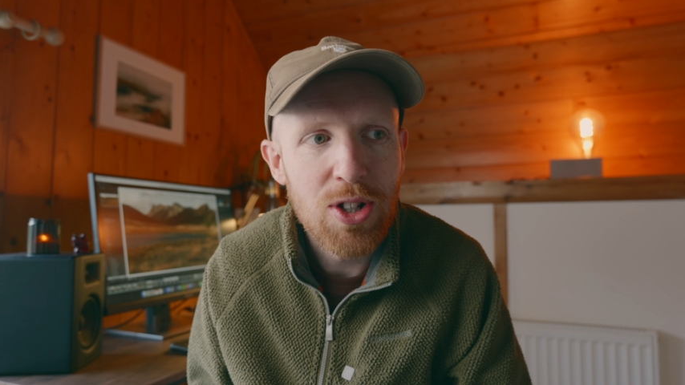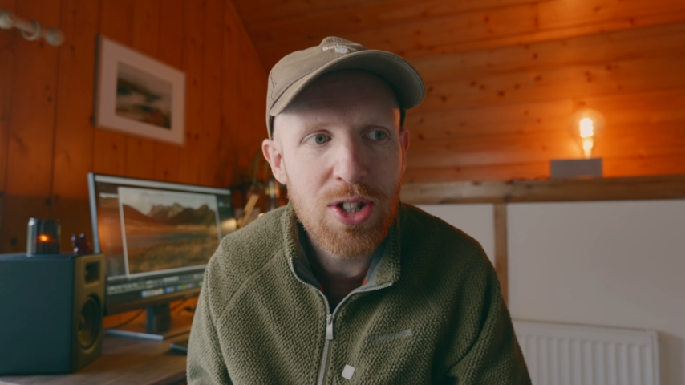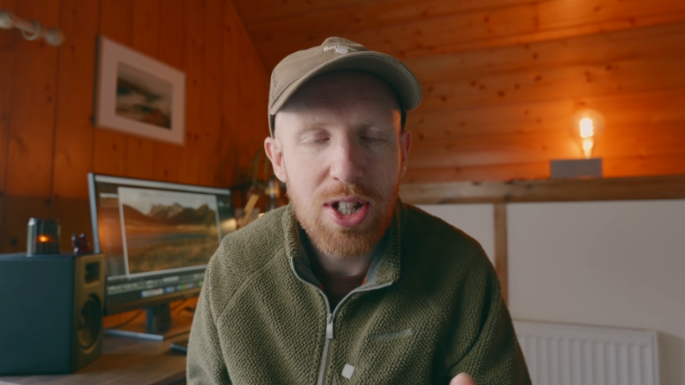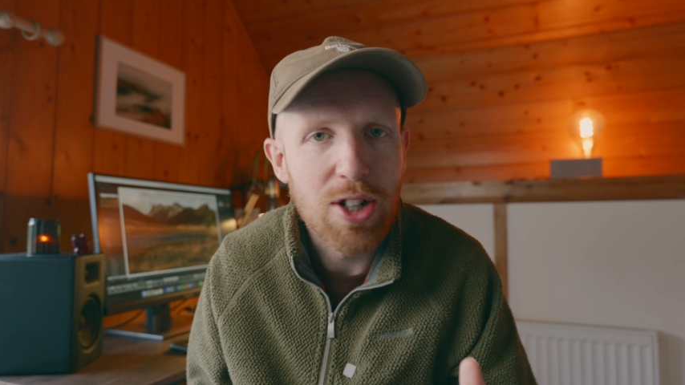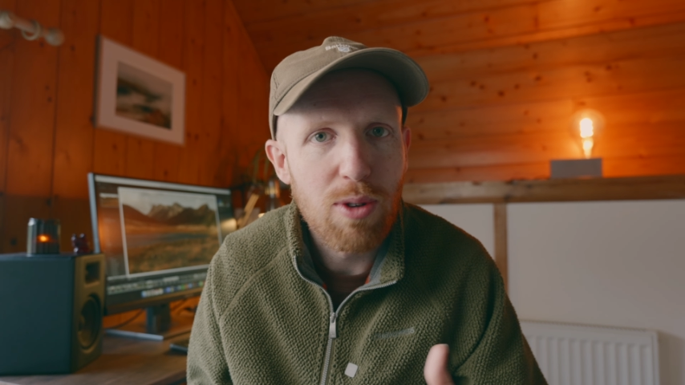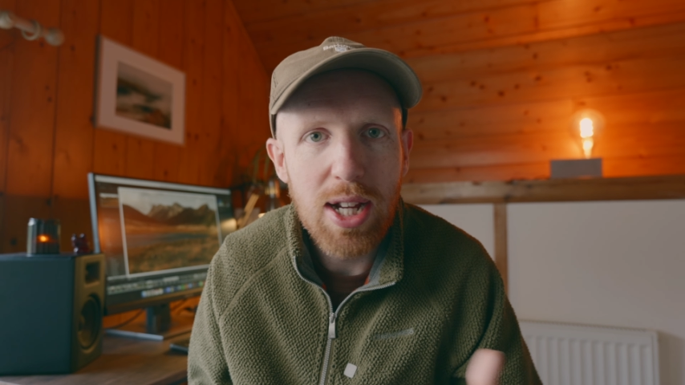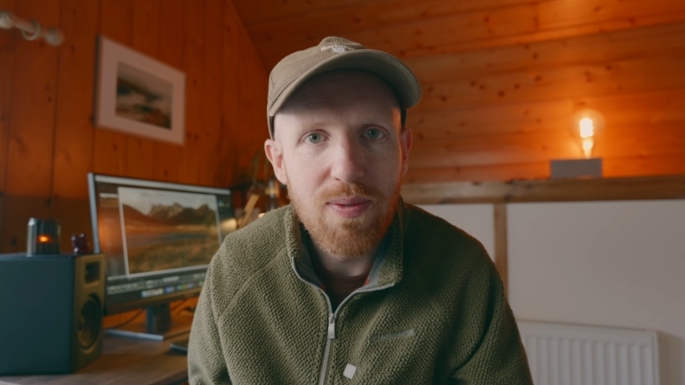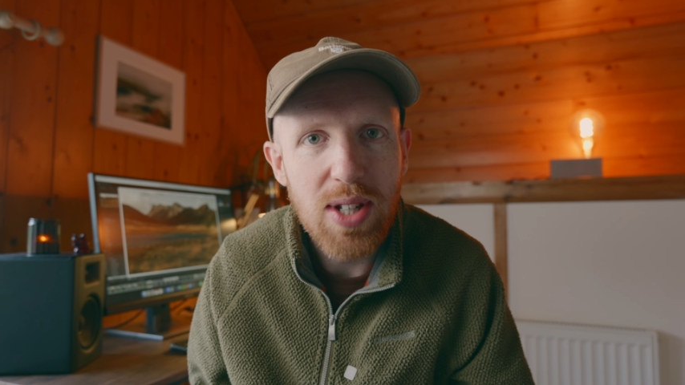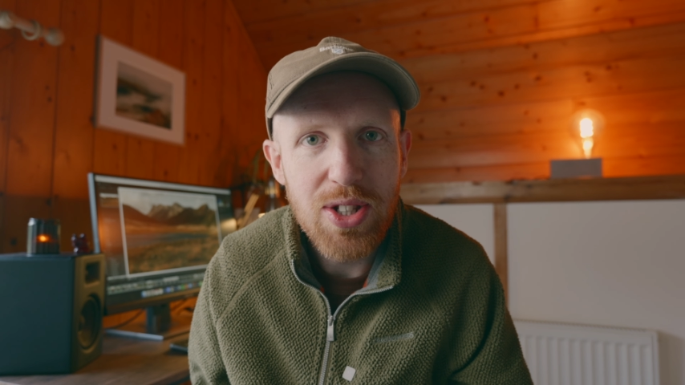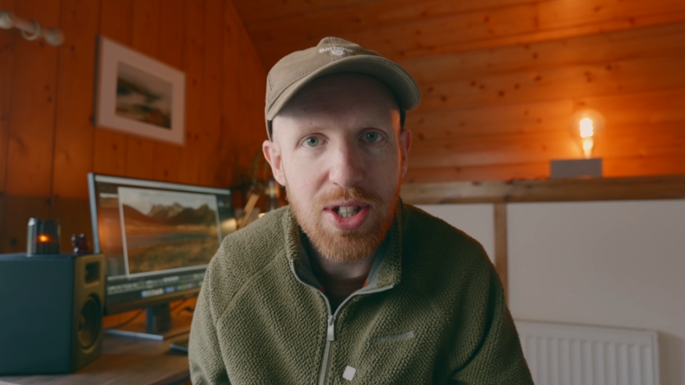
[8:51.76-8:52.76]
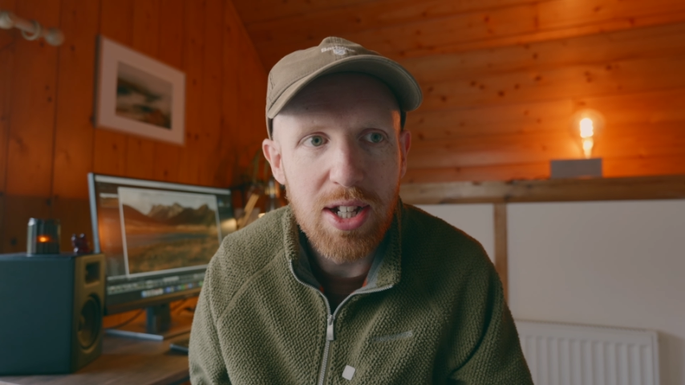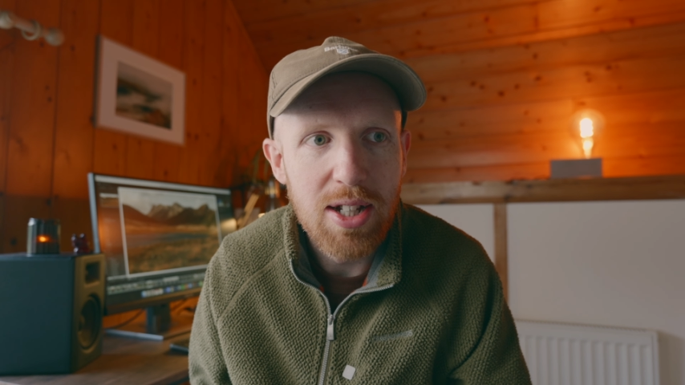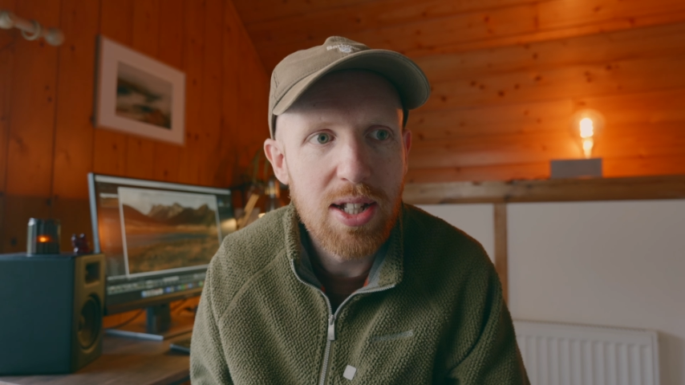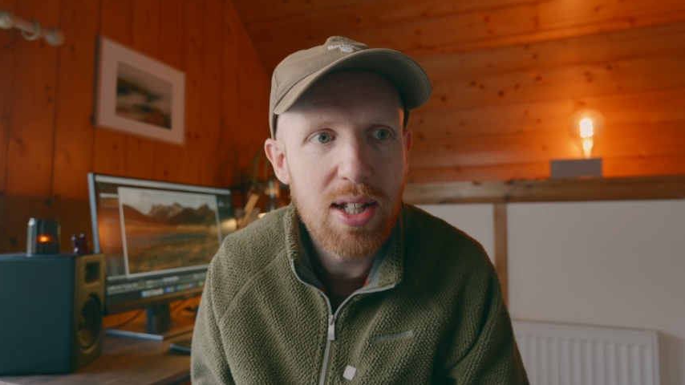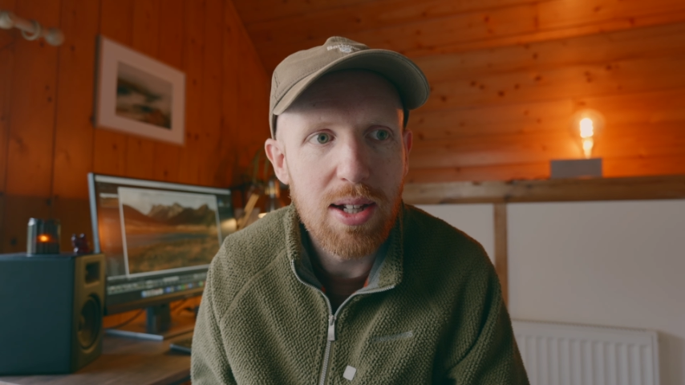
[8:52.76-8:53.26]
just a great vista,
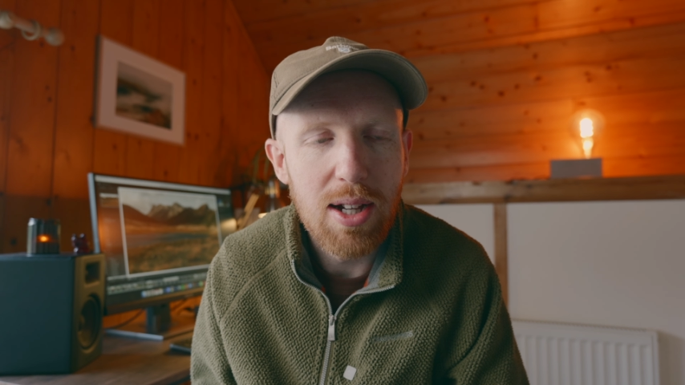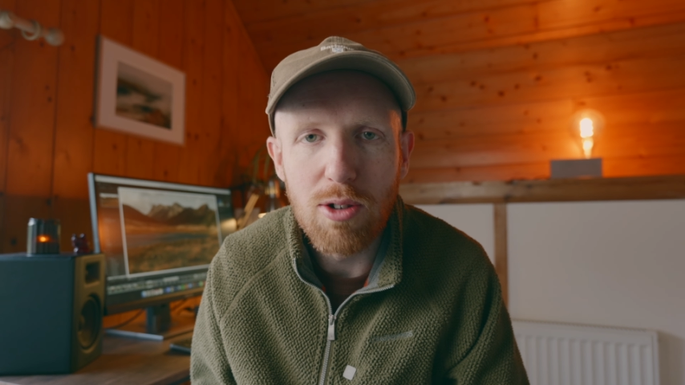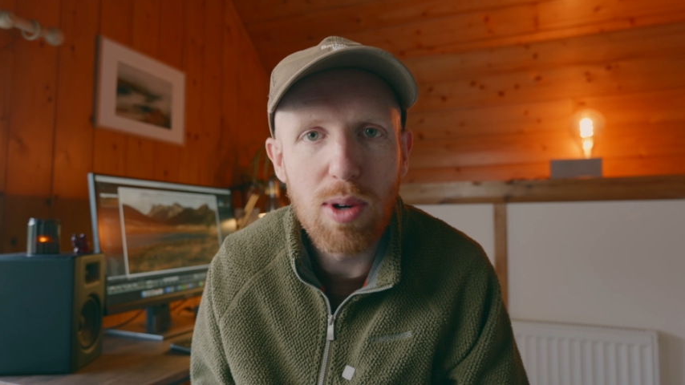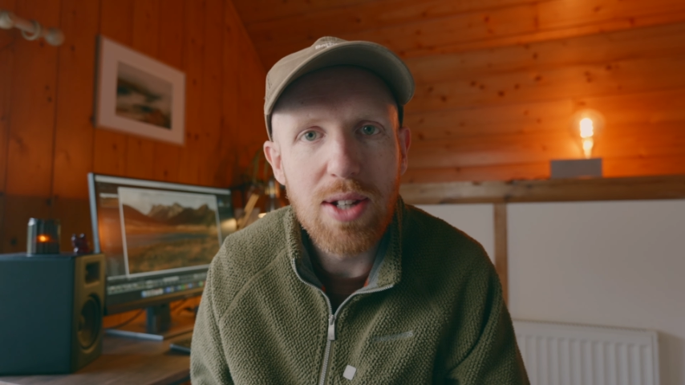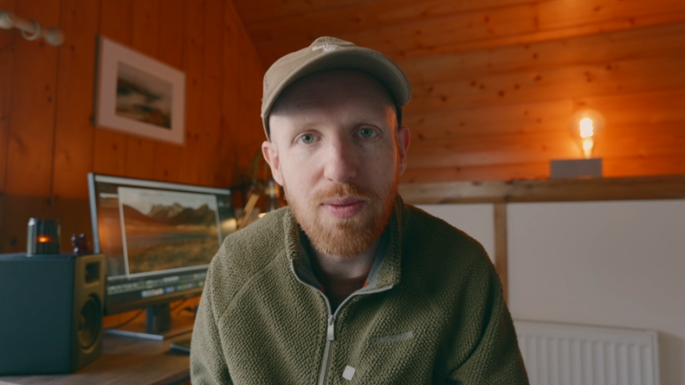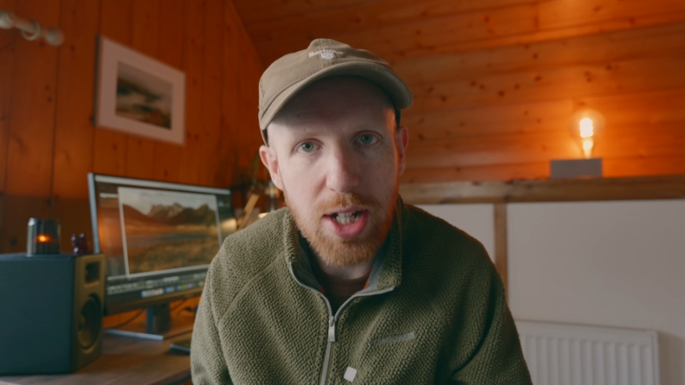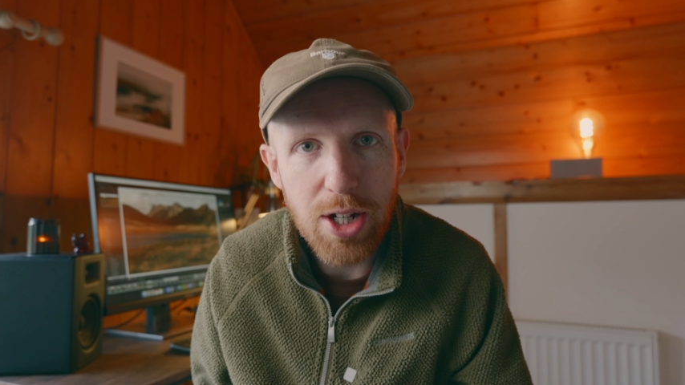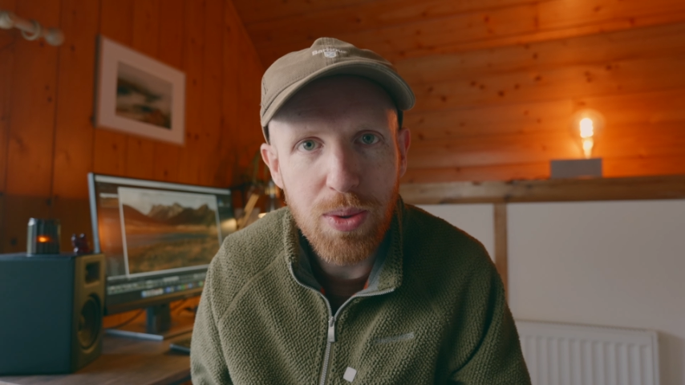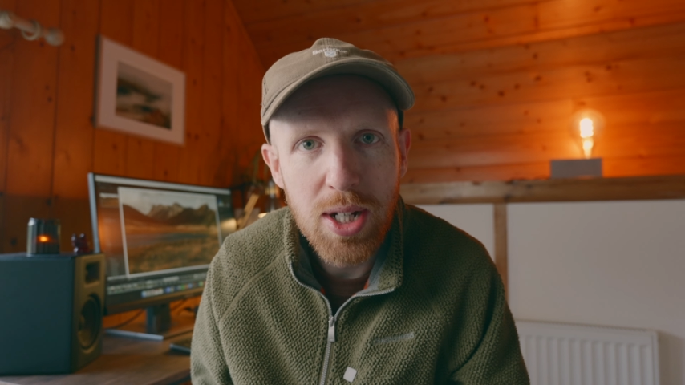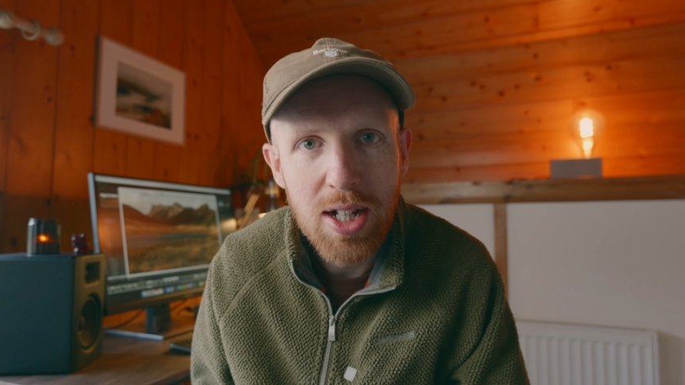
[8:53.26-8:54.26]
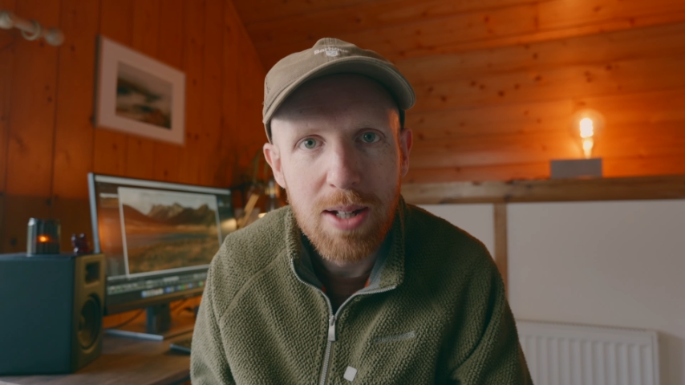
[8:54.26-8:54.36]
a great view,